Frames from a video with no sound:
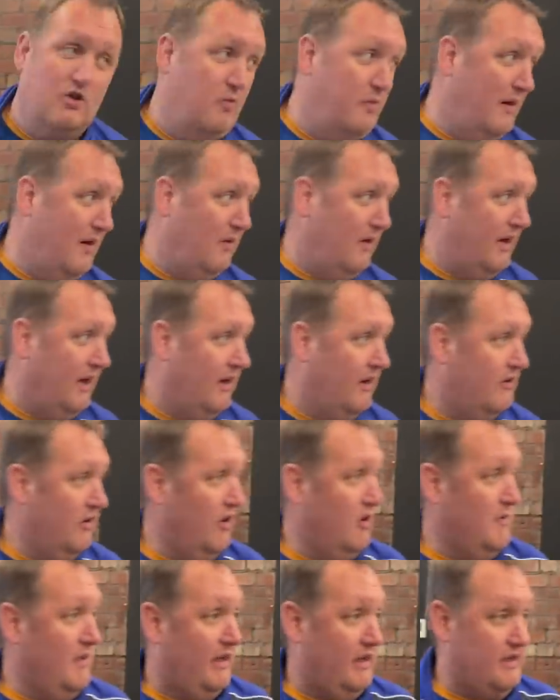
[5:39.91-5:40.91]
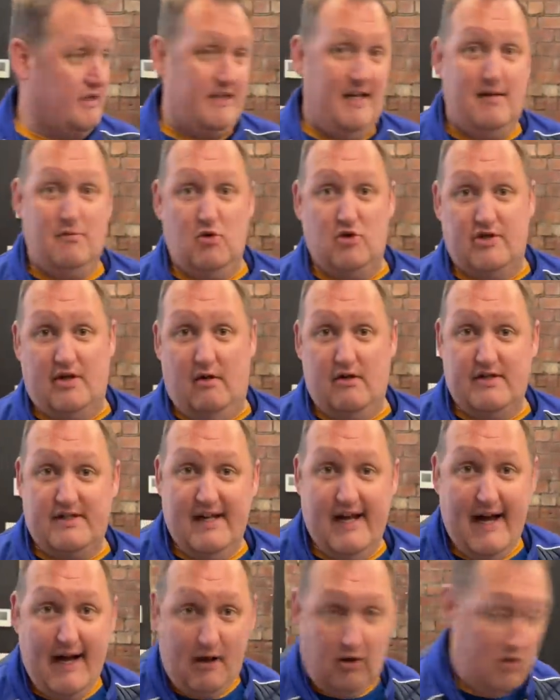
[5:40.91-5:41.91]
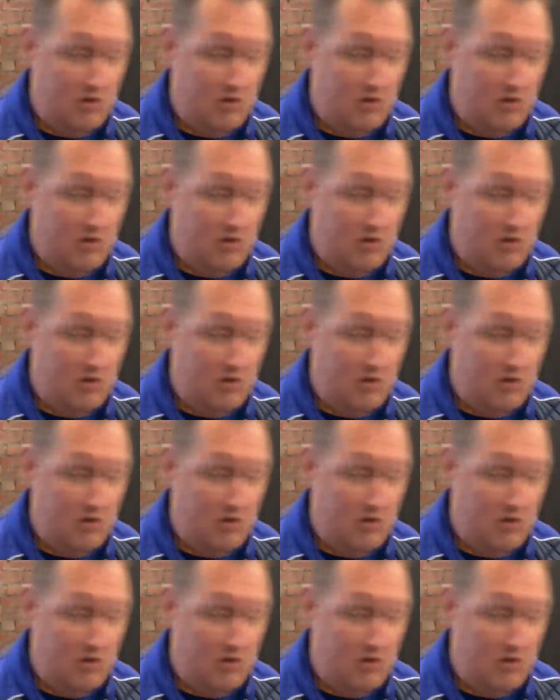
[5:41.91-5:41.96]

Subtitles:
up out here. Not that we can see much now. It's dark.